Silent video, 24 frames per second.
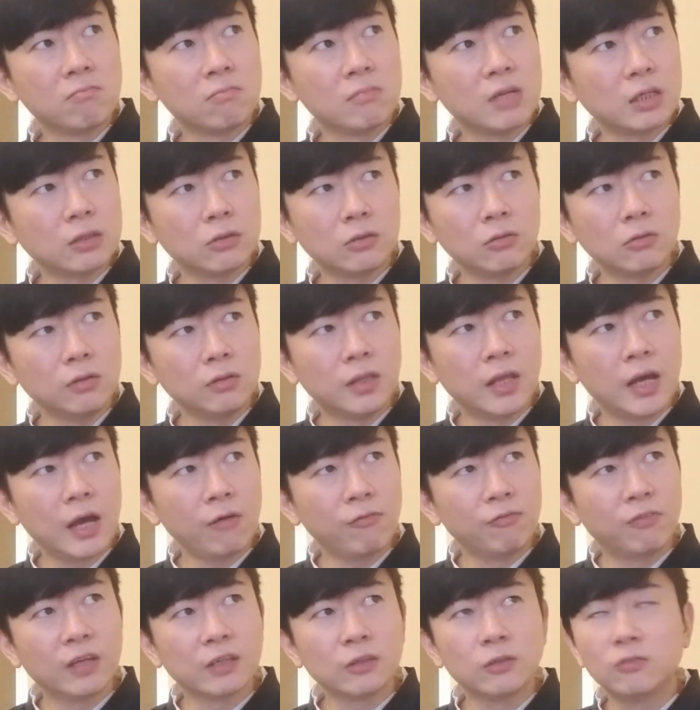There's no
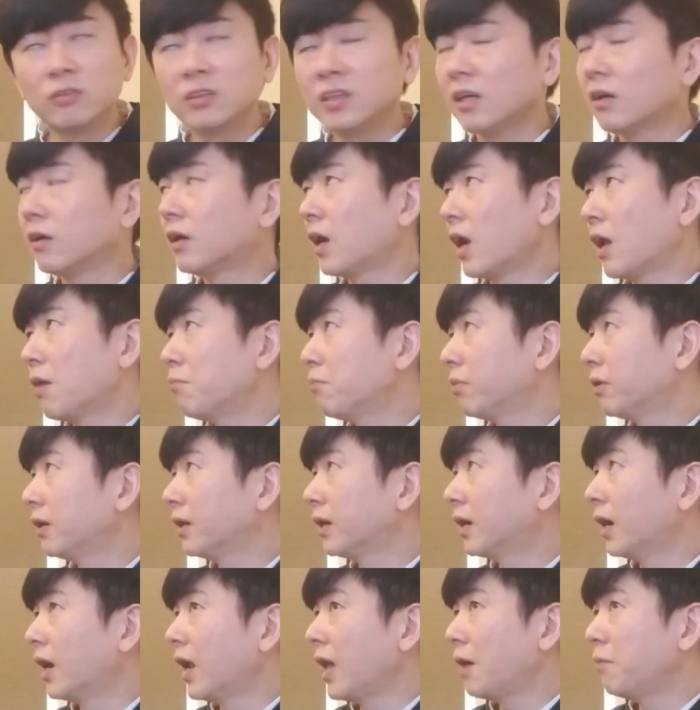death, there's no
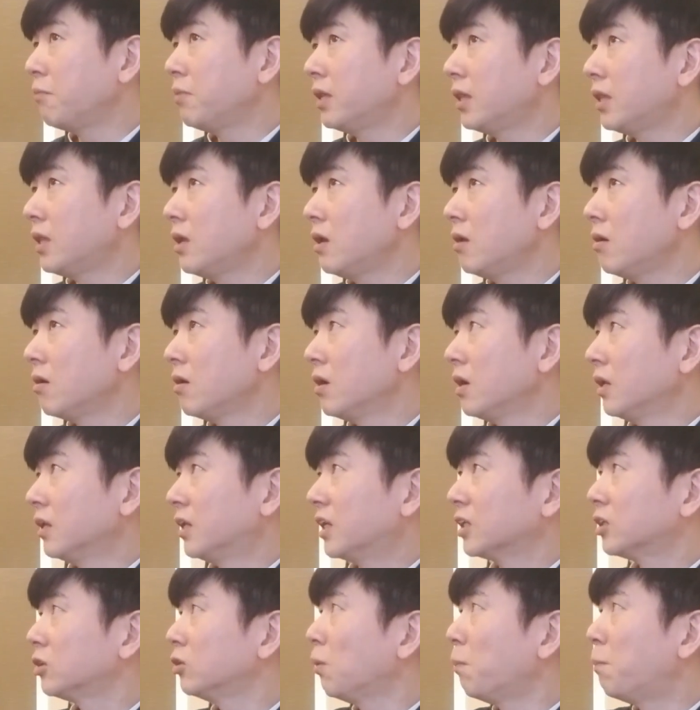calamity,
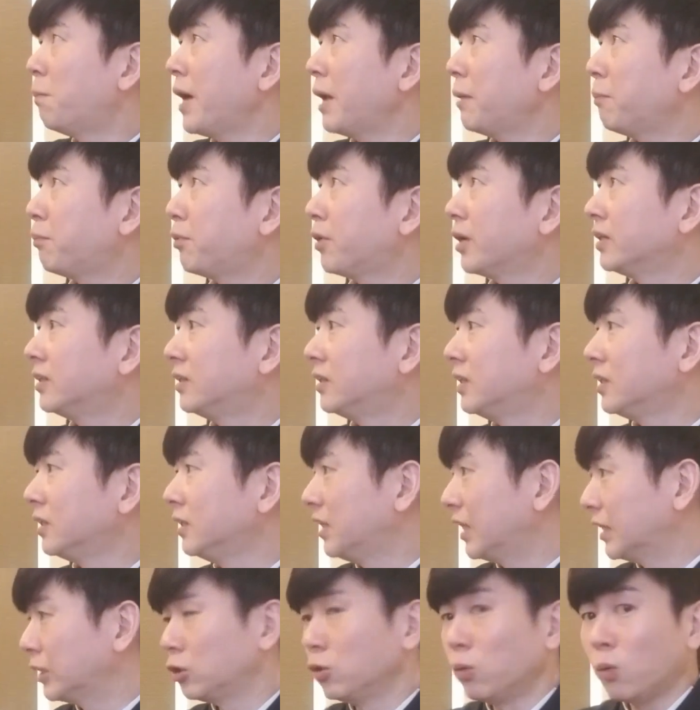there's no bad president,
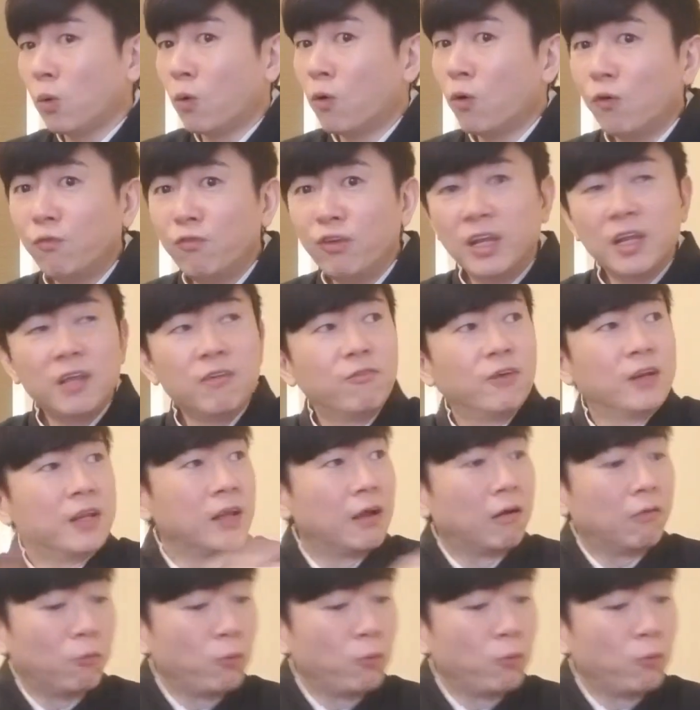there's no COVID even.